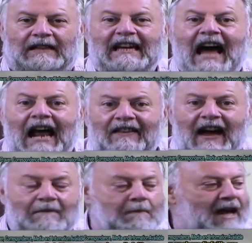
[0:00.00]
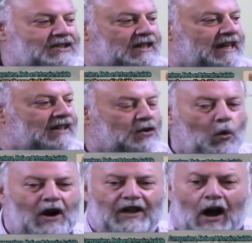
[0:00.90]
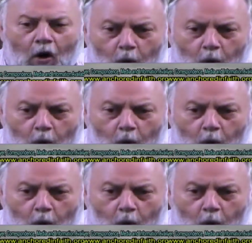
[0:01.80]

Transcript: Get out of that mess and get to where the